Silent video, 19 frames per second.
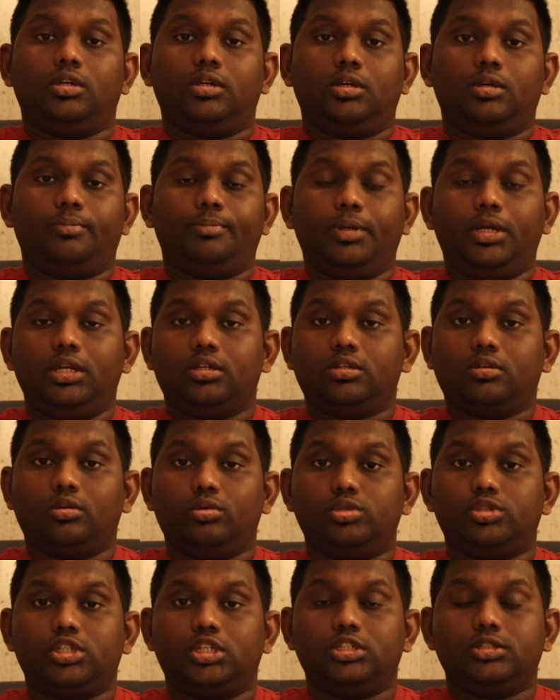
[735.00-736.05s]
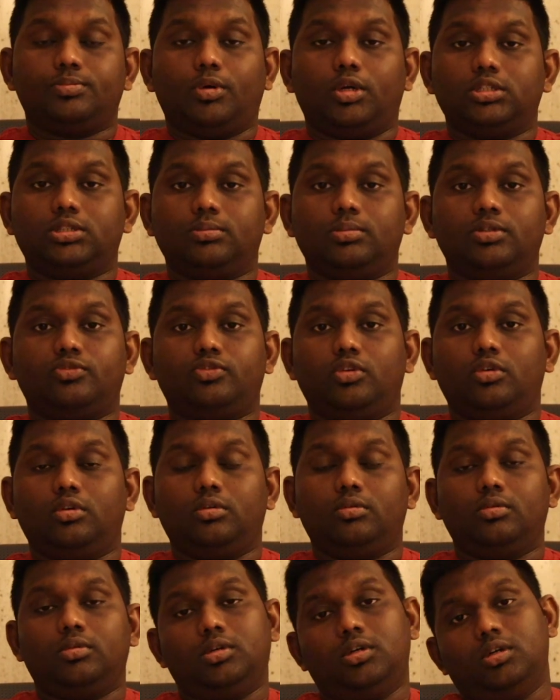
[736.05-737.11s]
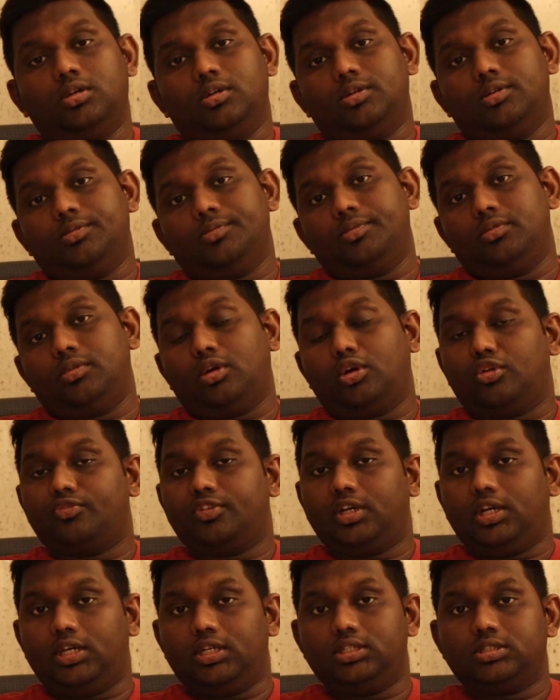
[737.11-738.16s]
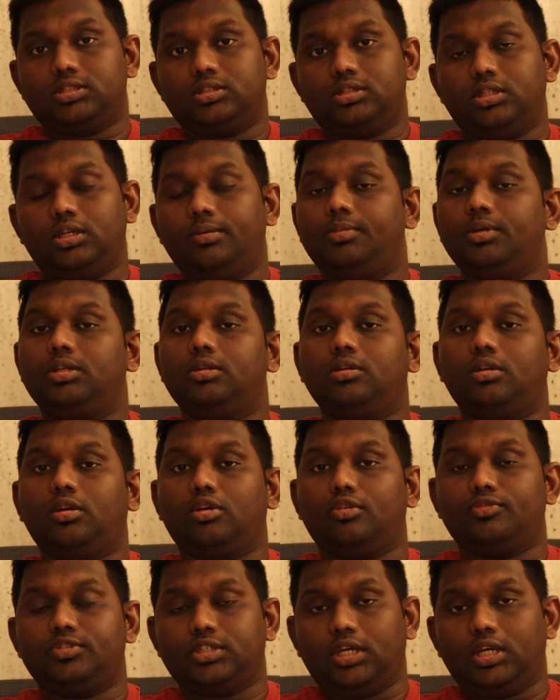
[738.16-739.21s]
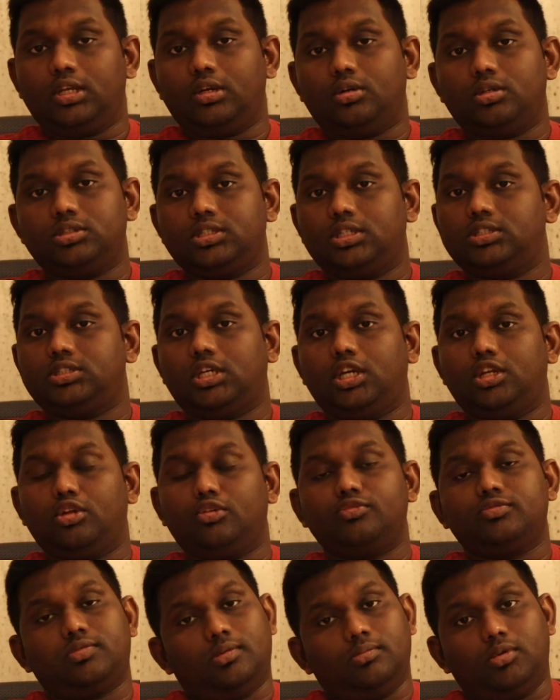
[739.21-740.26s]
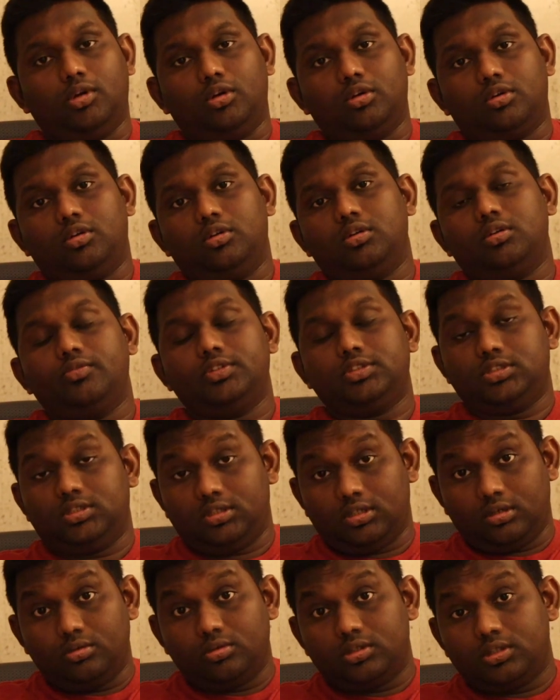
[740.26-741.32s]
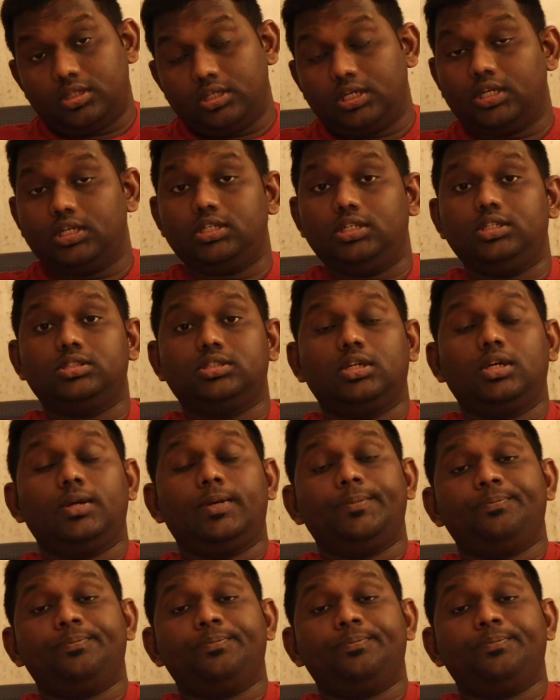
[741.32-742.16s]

made crew change possible for a lot of guys. There have been a lot of sign-ons and sign-offs from Hong Kong, which is a good thing at least.